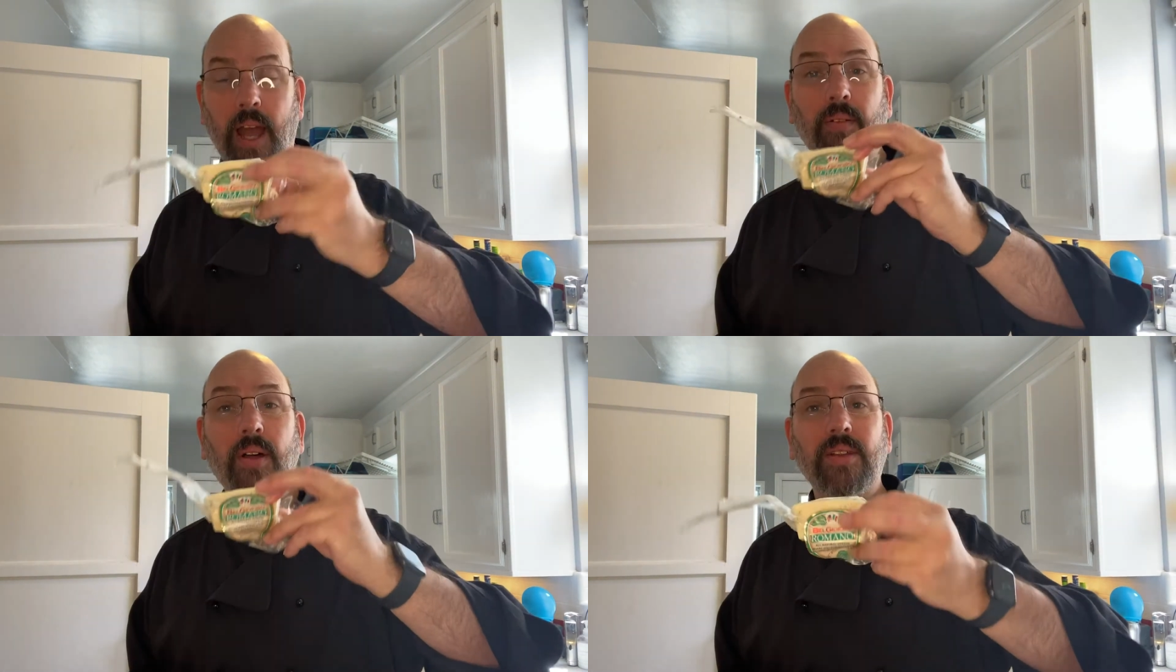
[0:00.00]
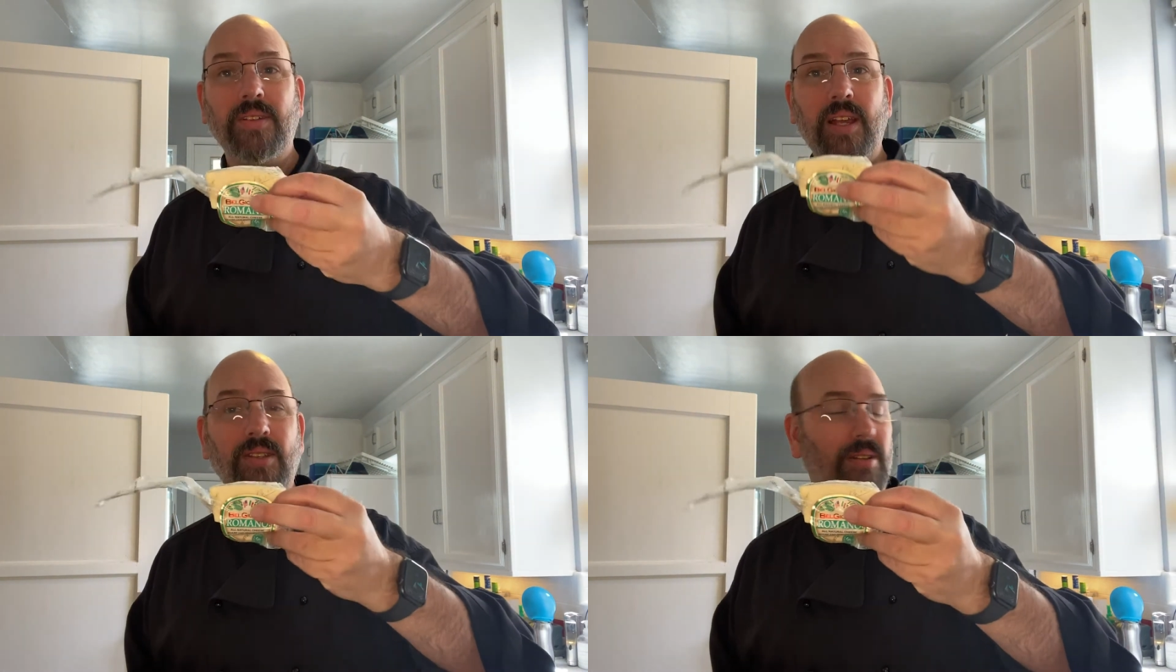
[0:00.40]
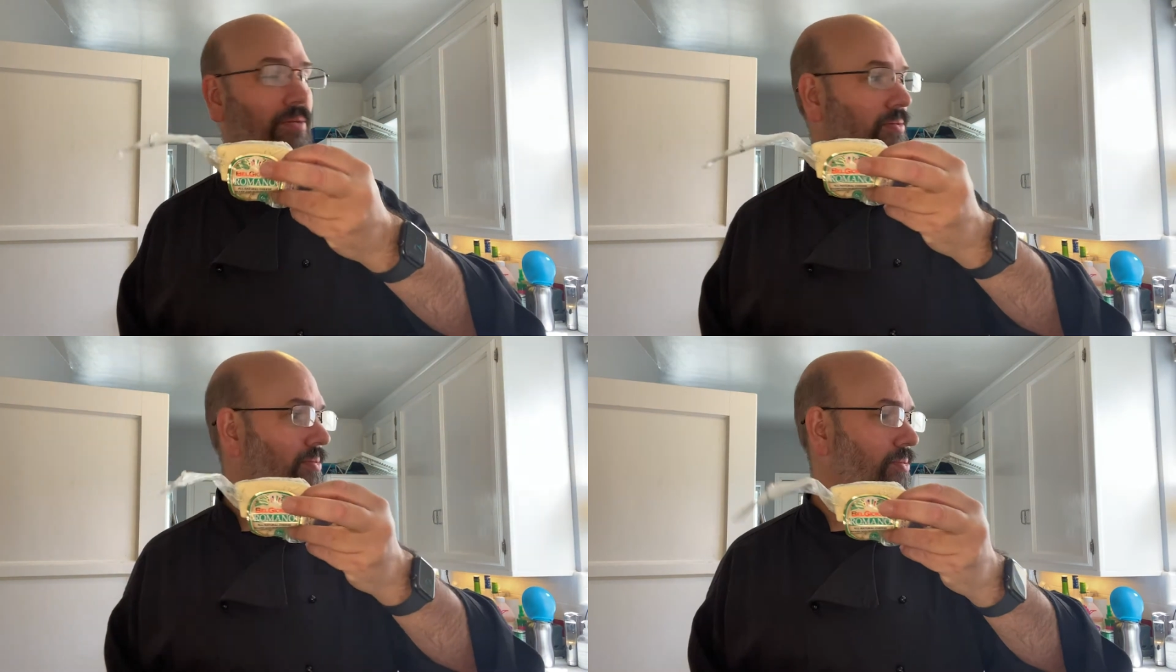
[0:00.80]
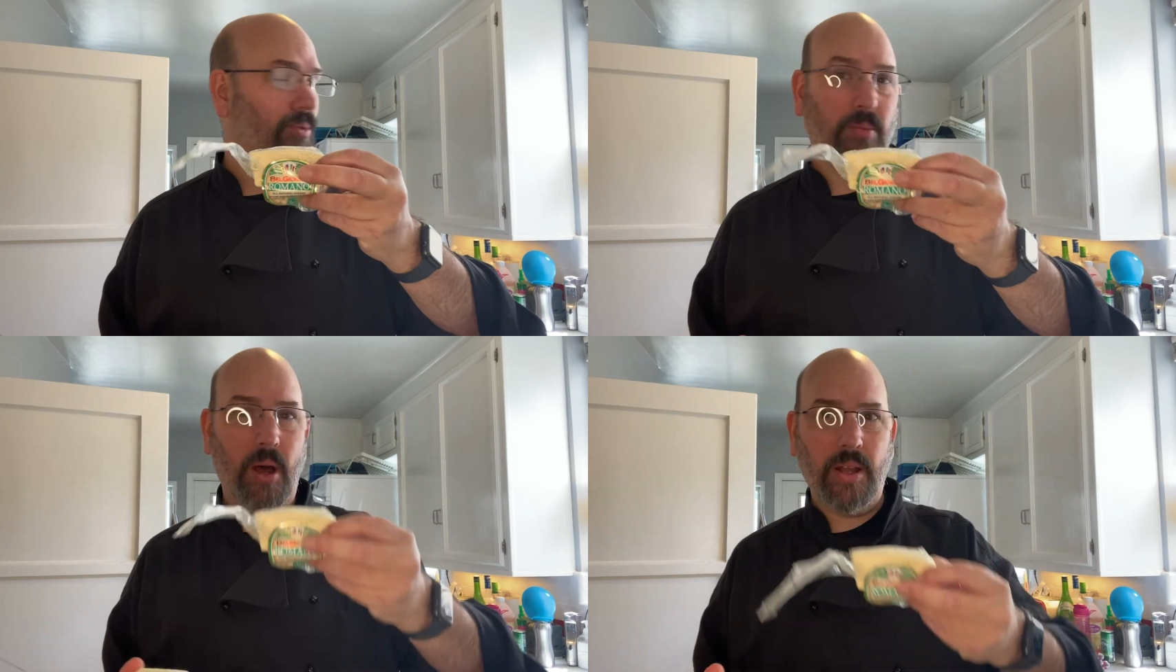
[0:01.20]
I have all these ends of
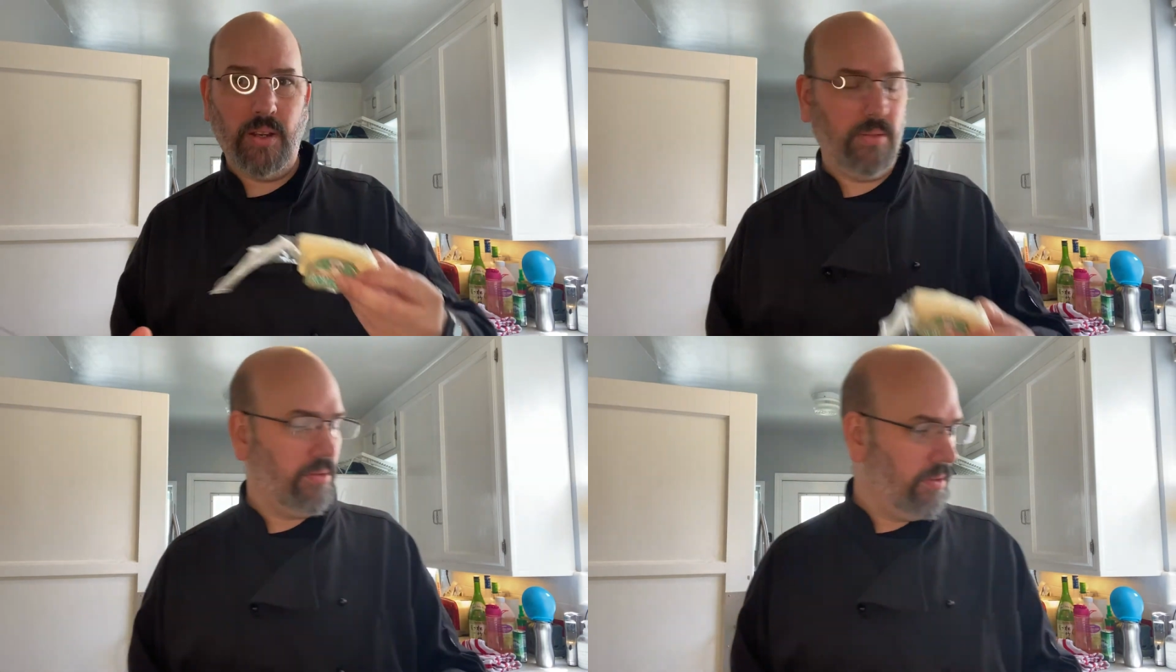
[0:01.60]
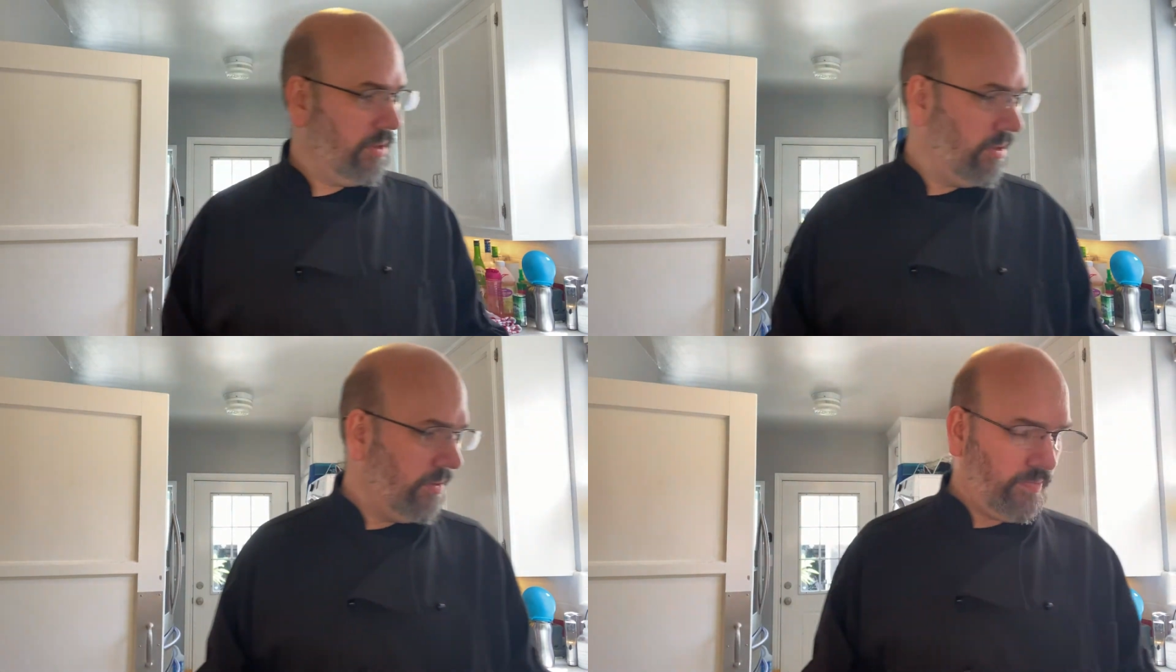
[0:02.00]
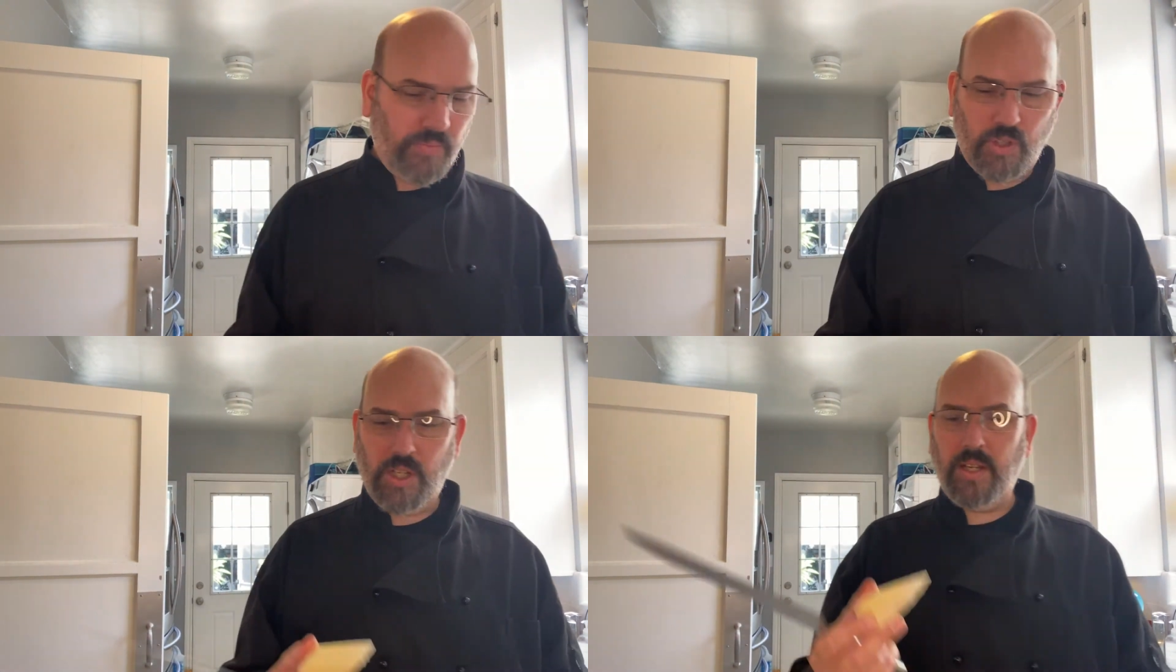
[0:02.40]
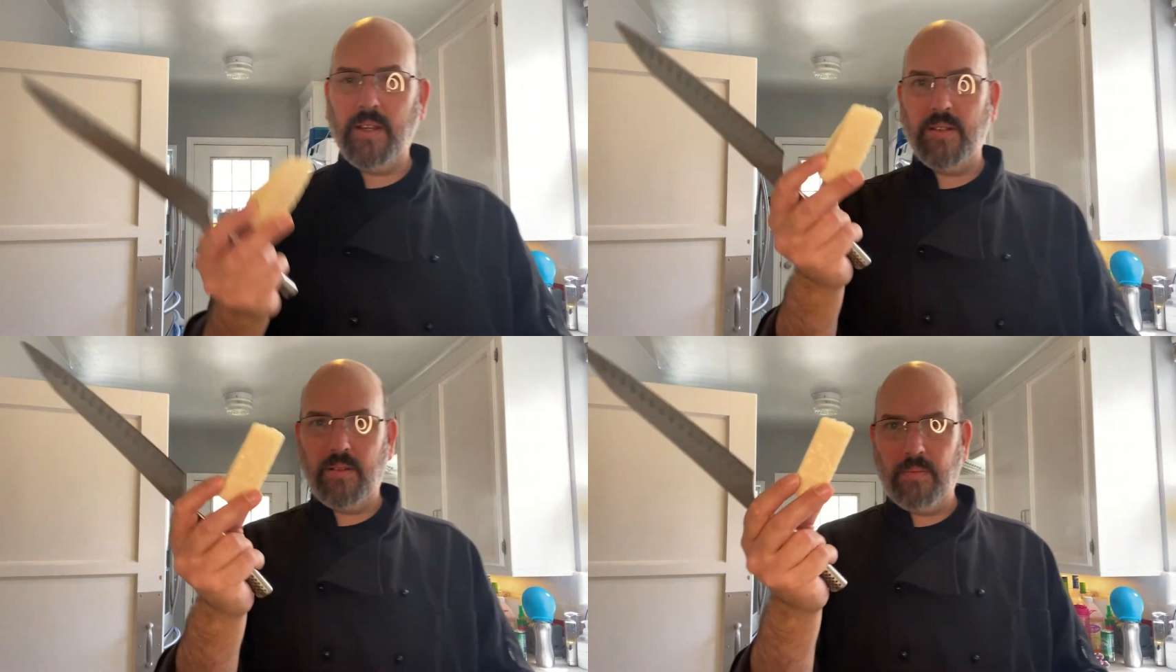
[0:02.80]
Romano
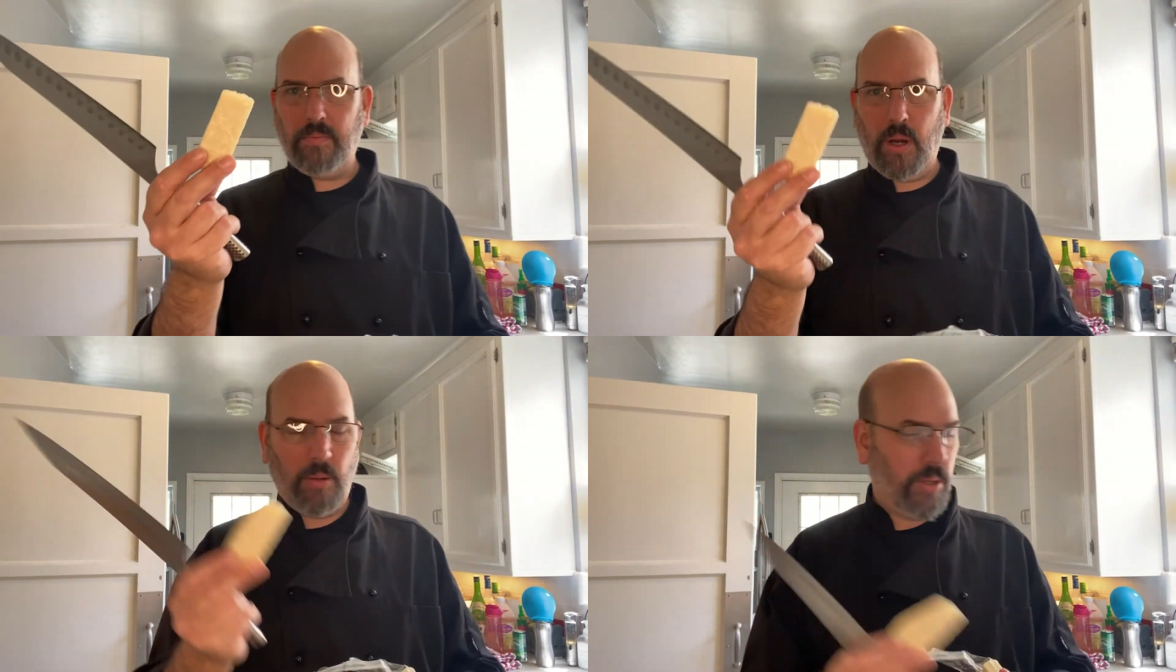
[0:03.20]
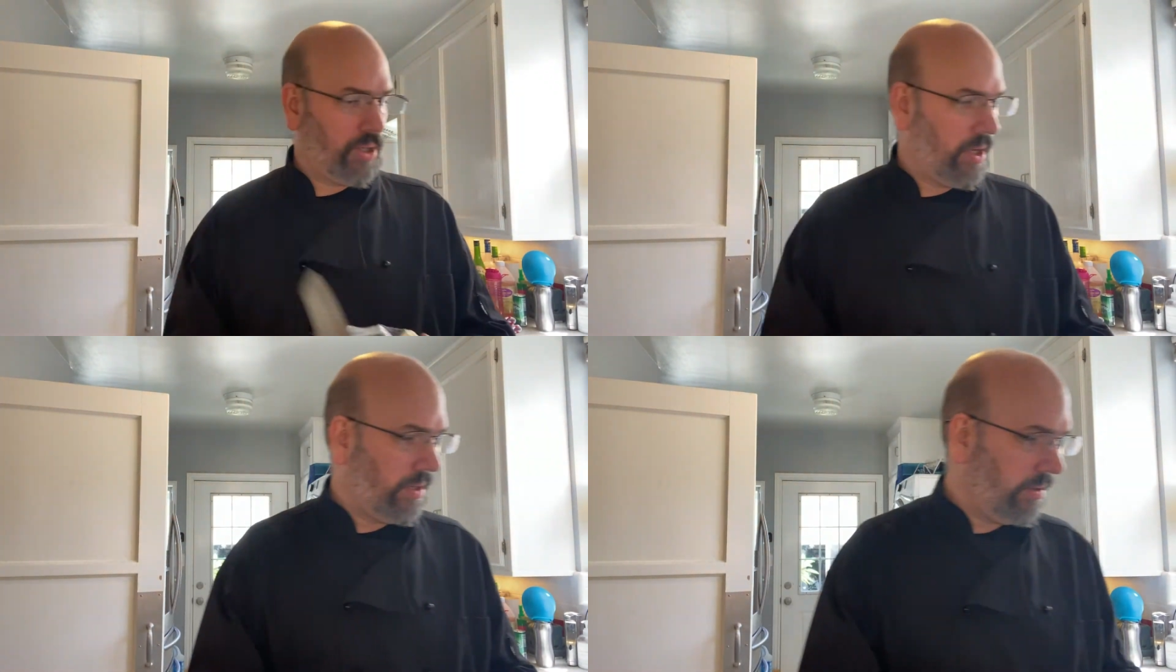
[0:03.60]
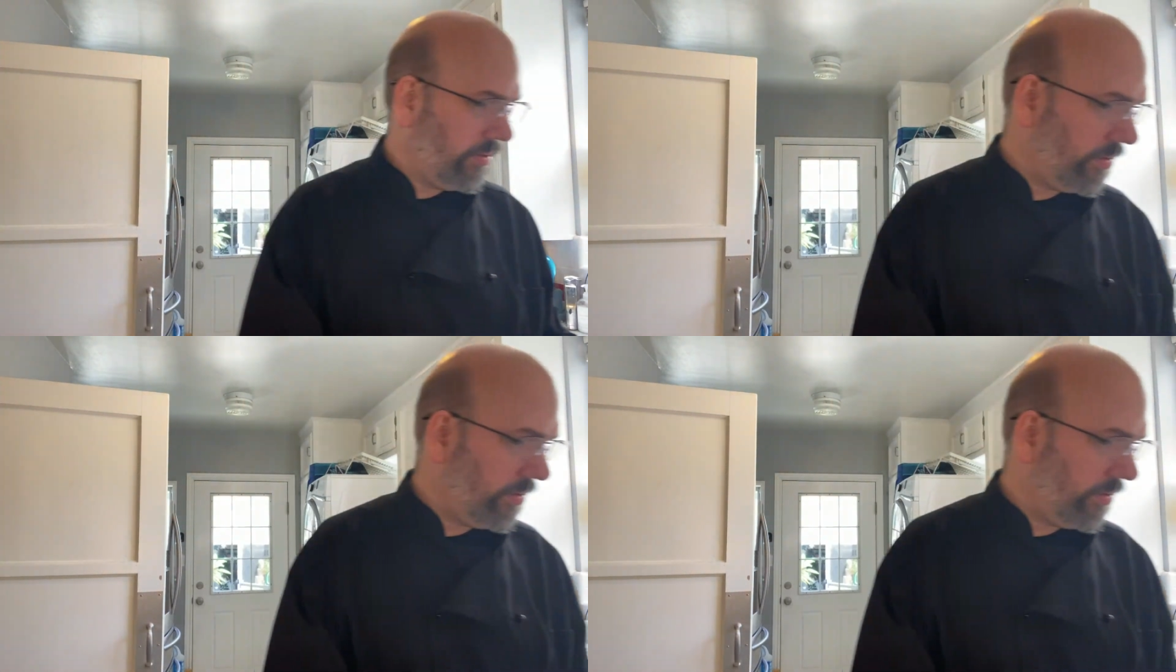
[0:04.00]
cheese and Parmesan.